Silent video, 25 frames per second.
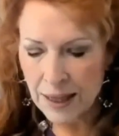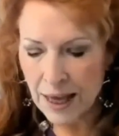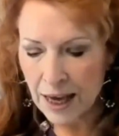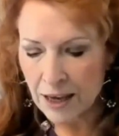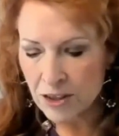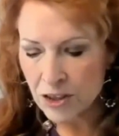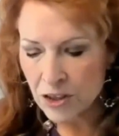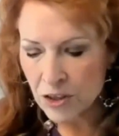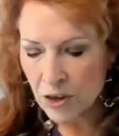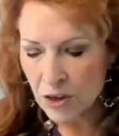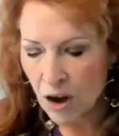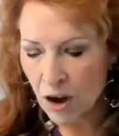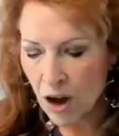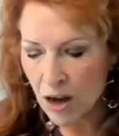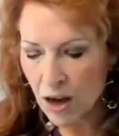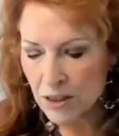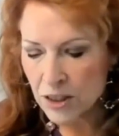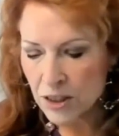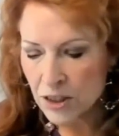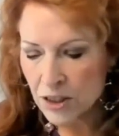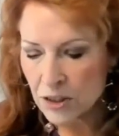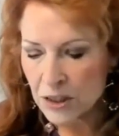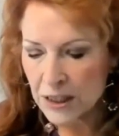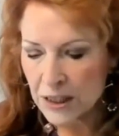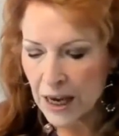Thou shalt
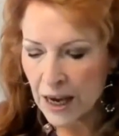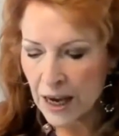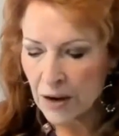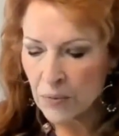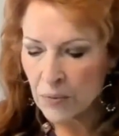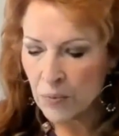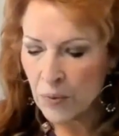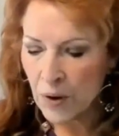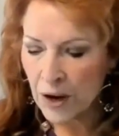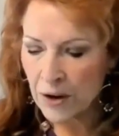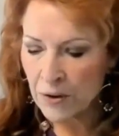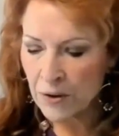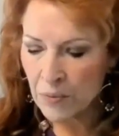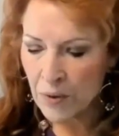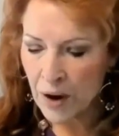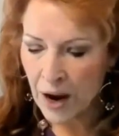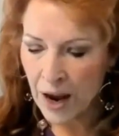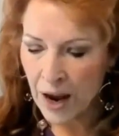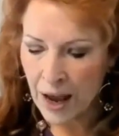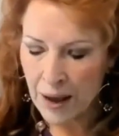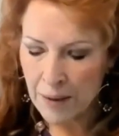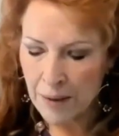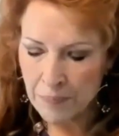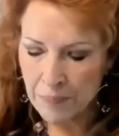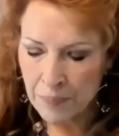also take one
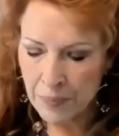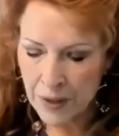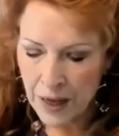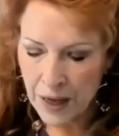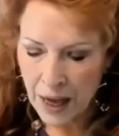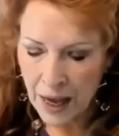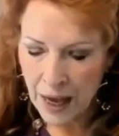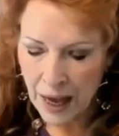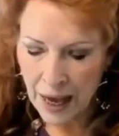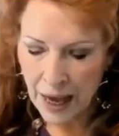ram,